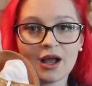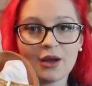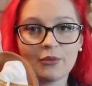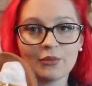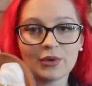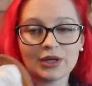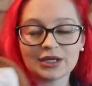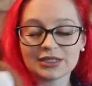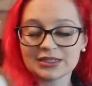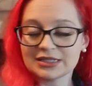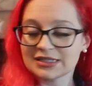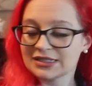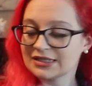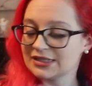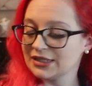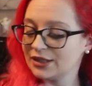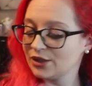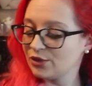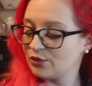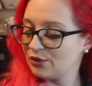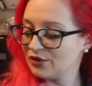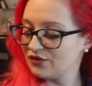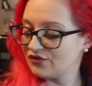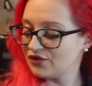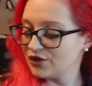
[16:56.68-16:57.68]
We're going to
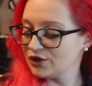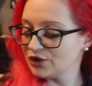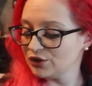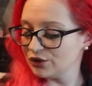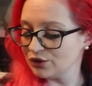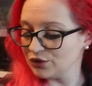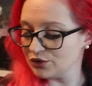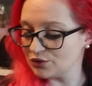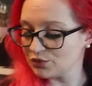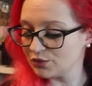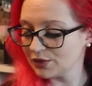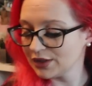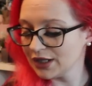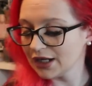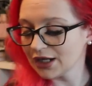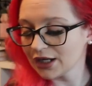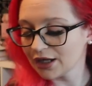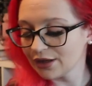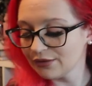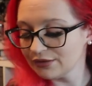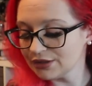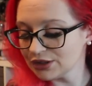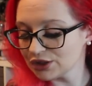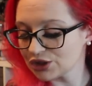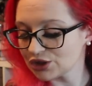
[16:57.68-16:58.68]
stick with the nude. We are
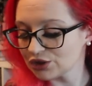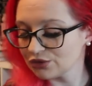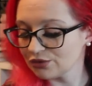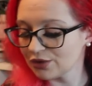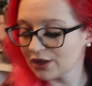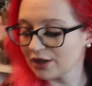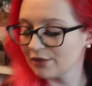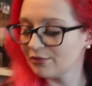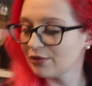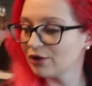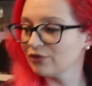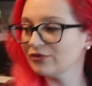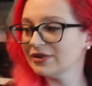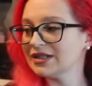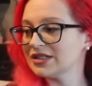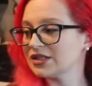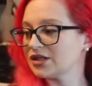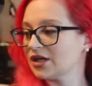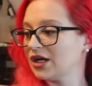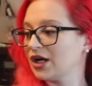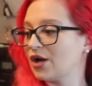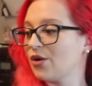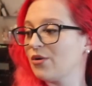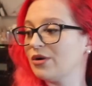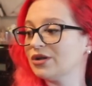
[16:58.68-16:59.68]
going to um,
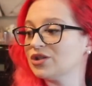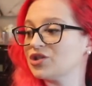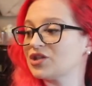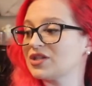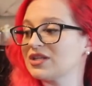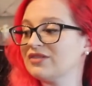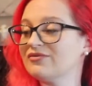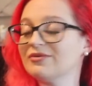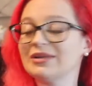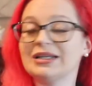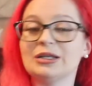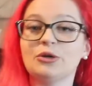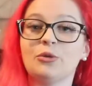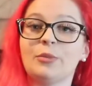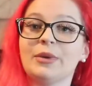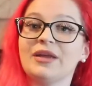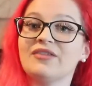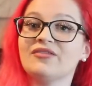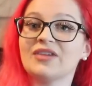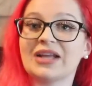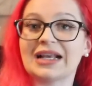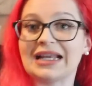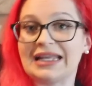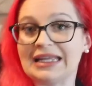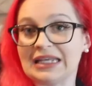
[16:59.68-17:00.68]
recycle one, just give them a little bit
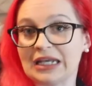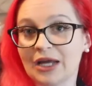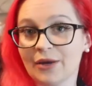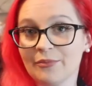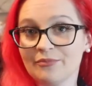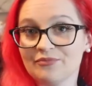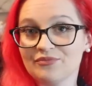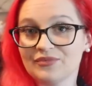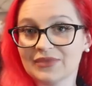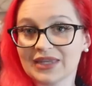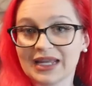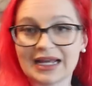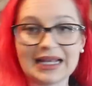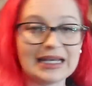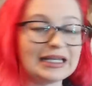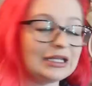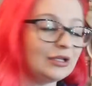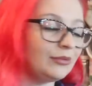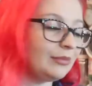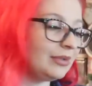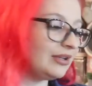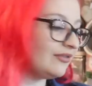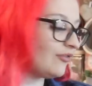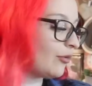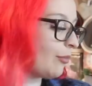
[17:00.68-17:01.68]
of a clean up, a
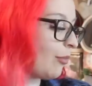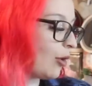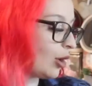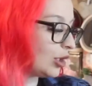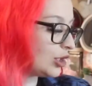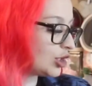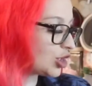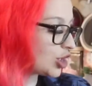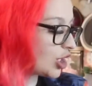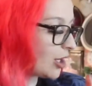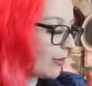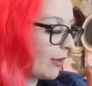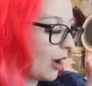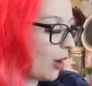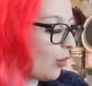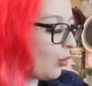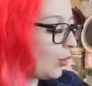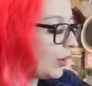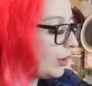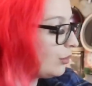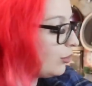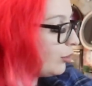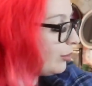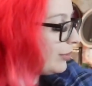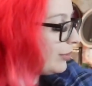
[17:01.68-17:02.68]
little bit of a polish up, and we will